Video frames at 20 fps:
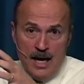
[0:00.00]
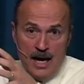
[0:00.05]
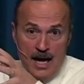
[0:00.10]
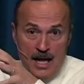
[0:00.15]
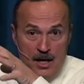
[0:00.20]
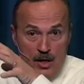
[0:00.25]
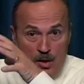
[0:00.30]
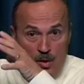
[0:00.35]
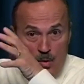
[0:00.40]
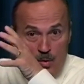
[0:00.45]

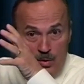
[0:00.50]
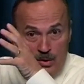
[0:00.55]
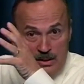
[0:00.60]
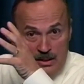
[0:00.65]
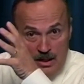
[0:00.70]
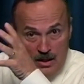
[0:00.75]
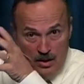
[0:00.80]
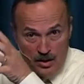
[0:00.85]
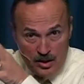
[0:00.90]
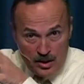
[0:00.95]
and it
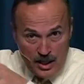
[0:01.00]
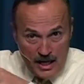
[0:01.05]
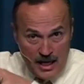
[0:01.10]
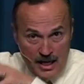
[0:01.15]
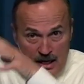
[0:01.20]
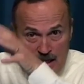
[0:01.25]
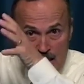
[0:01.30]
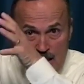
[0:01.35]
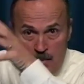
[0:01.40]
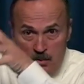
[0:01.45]
goes and
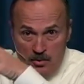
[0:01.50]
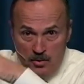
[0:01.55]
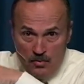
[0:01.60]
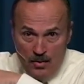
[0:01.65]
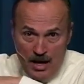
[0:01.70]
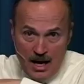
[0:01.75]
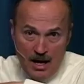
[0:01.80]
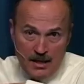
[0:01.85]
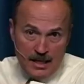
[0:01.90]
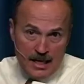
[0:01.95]
it comes
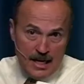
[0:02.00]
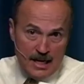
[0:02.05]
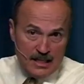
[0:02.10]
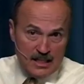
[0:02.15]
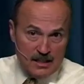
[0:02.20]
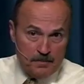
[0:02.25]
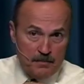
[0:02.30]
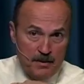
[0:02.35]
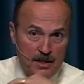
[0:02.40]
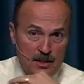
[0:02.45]
around and it
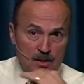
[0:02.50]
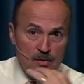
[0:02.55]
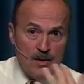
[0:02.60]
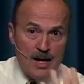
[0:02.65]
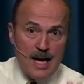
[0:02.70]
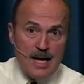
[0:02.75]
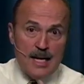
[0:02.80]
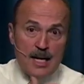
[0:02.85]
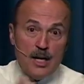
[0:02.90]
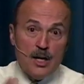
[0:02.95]
spins
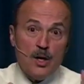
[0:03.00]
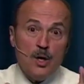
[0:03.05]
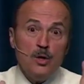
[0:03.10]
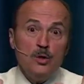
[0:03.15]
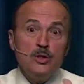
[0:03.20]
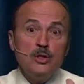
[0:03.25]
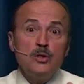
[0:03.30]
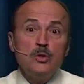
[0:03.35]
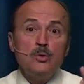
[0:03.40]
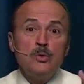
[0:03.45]
around and it
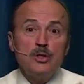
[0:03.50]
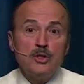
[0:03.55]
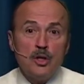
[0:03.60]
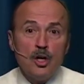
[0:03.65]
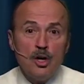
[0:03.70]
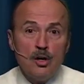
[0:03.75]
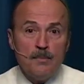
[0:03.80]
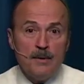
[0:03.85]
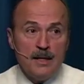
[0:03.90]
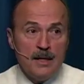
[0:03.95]
goes to a
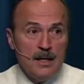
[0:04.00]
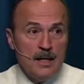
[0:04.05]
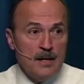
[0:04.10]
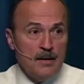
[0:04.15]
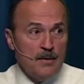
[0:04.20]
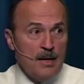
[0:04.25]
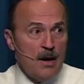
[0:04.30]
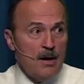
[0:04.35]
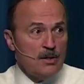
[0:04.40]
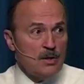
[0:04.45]
turbine.
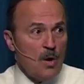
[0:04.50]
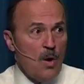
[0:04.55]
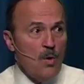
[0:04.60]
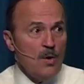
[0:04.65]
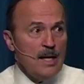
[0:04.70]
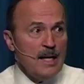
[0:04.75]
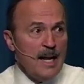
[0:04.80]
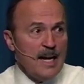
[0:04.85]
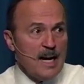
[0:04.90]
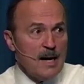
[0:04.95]
Now it's
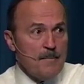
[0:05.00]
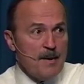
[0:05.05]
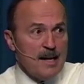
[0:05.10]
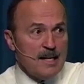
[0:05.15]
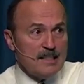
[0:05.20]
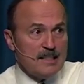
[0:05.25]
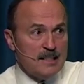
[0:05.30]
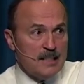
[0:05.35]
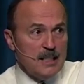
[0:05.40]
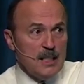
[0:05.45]
only like about
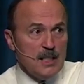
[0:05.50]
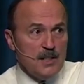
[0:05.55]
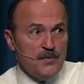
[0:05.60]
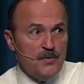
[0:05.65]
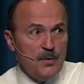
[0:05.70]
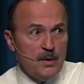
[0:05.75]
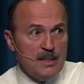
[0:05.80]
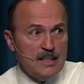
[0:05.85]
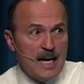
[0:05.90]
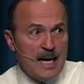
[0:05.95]
a six
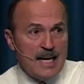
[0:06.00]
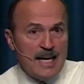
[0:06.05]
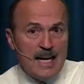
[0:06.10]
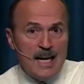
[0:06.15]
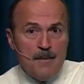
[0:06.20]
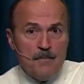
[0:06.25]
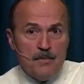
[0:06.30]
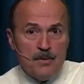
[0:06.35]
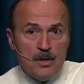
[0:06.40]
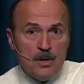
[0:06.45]
foot
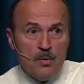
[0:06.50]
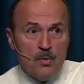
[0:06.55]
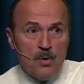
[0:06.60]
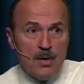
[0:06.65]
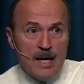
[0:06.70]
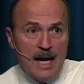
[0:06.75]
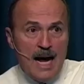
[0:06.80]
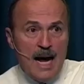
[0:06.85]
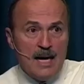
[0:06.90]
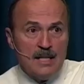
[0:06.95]
diameter
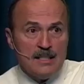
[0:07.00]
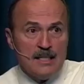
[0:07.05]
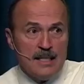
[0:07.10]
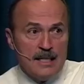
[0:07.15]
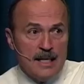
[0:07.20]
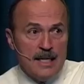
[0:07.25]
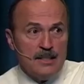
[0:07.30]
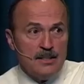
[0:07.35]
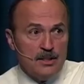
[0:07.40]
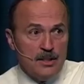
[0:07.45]
where it actually
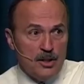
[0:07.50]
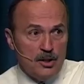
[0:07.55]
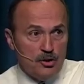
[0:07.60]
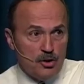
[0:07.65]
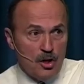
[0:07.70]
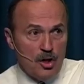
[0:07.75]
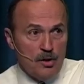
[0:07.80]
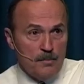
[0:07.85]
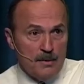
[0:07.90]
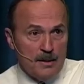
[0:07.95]
gets to the
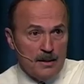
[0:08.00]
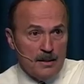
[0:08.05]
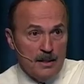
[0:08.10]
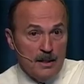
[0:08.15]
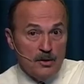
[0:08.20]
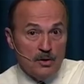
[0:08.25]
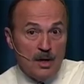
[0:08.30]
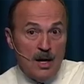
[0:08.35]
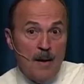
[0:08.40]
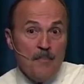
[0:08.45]
turbine.
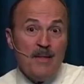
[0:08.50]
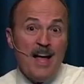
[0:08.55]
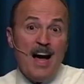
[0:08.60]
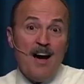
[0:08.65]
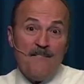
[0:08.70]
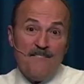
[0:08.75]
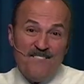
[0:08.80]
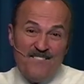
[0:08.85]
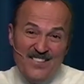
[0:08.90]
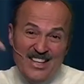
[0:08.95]
So I'm
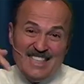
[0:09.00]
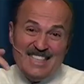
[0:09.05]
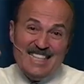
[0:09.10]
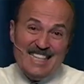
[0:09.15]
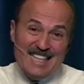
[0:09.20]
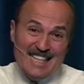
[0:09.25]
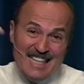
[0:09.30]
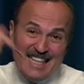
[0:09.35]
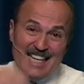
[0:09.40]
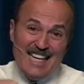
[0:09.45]
now
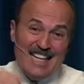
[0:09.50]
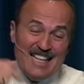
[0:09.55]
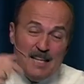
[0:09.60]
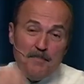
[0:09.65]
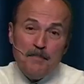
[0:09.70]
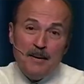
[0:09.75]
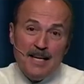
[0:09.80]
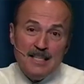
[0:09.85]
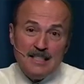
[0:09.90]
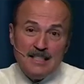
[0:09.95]
physically in the
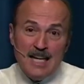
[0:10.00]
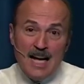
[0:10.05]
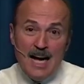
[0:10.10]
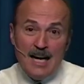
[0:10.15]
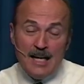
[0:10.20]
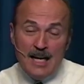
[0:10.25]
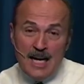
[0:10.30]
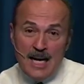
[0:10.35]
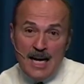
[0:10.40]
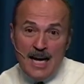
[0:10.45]

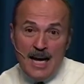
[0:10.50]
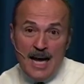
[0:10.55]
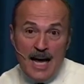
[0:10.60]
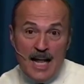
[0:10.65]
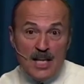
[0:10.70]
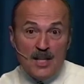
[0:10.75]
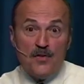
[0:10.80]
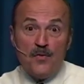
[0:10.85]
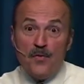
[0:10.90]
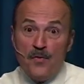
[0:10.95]
penstock
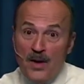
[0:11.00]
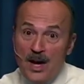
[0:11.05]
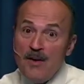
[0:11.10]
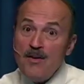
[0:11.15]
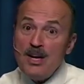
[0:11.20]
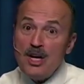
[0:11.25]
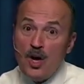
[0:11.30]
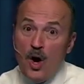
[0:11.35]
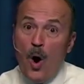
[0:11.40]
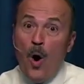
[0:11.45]
and it's
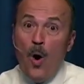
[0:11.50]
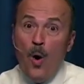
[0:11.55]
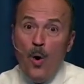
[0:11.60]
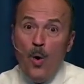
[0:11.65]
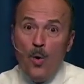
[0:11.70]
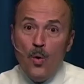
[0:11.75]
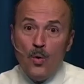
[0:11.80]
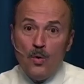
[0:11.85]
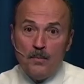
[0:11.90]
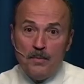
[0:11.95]
very
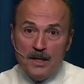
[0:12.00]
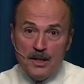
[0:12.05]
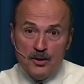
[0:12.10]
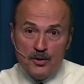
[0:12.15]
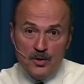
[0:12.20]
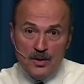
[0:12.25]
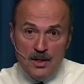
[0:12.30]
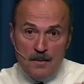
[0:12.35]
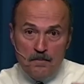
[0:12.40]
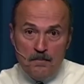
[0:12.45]
cold
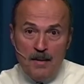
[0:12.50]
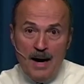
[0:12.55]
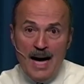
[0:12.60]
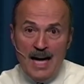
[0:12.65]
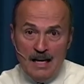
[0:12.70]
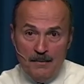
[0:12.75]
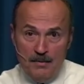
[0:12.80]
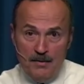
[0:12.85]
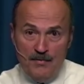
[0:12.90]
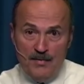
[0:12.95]
because you're in the
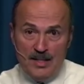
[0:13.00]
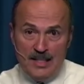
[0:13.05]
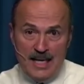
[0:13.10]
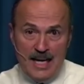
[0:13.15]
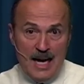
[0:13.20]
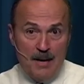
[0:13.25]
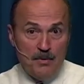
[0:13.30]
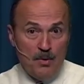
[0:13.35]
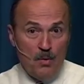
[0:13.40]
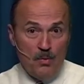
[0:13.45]
bottom of the
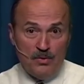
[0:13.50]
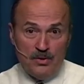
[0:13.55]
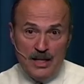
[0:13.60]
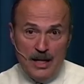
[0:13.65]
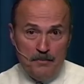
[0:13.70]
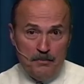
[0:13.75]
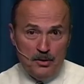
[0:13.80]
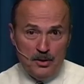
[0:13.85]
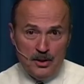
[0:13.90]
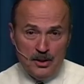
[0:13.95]
dam. The
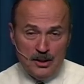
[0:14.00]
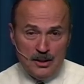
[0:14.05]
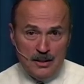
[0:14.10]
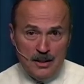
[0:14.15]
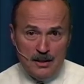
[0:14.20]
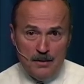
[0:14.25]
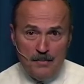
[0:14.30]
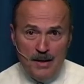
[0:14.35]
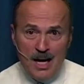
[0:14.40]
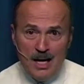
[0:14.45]
temperature is
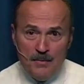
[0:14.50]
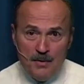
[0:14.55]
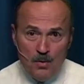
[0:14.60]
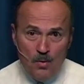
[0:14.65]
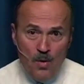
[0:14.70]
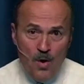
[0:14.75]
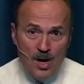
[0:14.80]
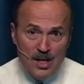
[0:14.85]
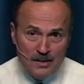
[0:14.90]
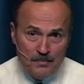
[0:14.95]
in the bottom of the
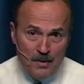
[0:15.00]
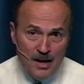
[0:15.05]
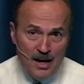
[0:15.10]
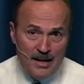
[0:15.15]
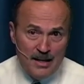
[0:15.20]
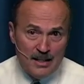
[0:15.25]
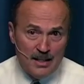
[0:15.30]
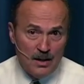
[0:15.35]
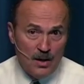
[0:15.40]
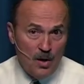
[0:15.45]
water is
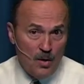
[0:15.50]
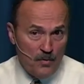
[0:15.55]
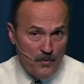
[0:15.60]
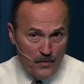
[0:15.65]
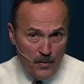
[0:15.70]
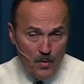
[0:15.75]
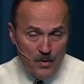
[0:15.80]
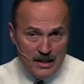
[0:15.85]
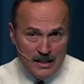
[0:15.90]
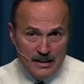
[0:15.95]
probably in the low
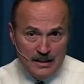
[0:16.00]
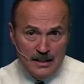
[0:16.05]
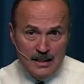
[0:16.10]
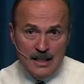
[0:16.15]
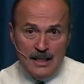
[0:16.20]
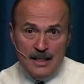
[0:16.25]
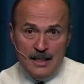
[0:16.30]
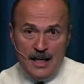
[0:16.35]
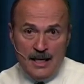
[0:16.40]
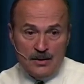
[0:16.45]
40s.
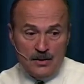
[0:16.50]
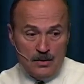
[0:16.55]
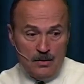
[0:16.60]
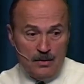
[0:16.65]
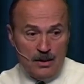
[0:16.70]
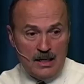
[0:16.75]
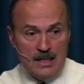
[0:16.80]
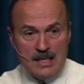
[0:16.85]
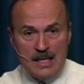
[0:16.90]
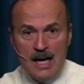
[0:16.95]
And so
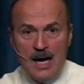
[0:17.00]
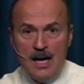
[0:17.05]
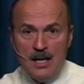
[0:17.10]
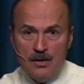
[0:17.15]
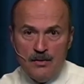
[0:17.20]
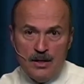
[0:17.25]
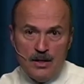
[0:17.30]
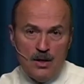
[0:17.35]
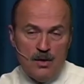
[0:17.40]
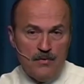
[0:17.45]
the
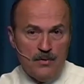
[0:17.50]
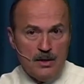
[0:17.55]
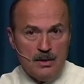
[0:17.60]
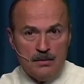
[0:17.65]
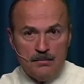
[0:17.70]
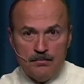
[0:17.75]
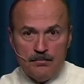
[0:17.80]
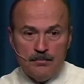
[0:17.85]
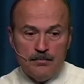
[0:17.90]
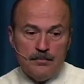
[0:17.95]
concrete over
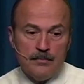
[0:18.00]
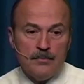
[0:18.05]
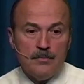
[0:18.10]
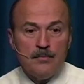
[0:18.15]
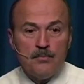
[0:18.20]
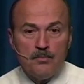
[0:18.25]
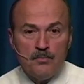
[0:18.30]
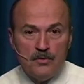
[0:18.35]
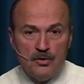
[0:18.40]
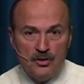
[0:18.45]
the
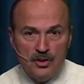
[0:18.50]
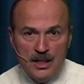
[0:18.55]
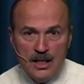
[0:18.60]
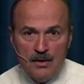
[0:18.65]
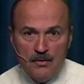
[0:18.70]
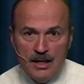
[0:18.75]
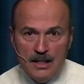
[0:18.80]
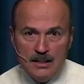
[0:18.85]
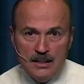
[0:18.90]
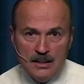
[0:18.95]

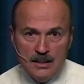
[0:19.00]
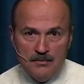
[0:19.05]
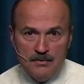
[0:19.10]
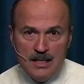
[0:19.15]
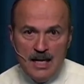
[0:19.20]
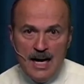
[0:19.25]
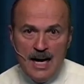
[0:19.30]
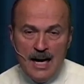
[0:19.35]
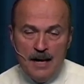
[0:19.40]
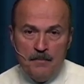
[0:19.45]
generations of
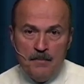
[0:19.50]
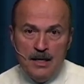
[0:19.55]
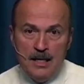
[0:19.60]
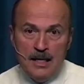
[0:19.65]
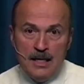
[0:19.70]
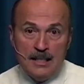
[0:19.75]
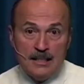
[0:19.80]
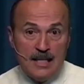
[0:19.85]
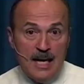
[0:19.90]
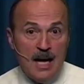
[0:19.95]
time
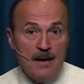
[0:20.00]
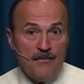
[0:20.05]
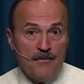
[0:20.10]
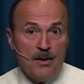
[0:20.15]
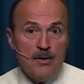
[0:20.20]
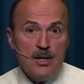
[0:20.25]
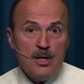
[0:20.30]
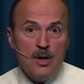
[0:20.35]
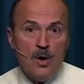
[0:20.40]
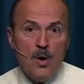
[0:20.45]
has gotten
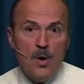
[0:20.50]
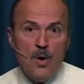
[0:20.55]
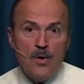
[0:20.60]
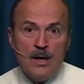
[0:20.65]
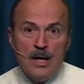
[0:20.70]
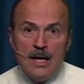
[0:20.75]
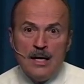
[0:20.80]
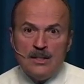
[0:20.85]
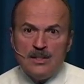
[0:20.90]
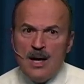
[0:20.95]
very cold.
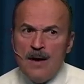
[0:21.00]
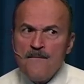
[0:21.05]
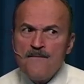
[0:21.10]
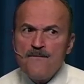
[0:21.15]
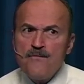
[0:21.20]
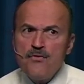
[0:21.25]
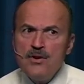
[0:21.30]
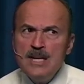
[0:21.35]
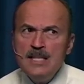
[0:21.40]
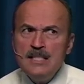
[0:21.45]
So I'm
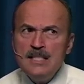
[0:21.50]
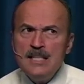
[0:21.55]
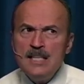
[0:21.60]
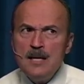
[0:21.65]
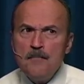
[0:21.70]
freezing